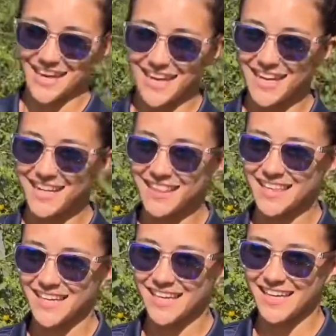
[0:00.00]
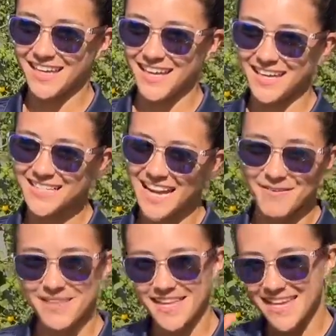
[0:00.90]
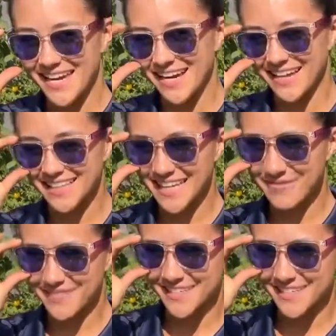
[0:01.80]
Anything, any time of the year except for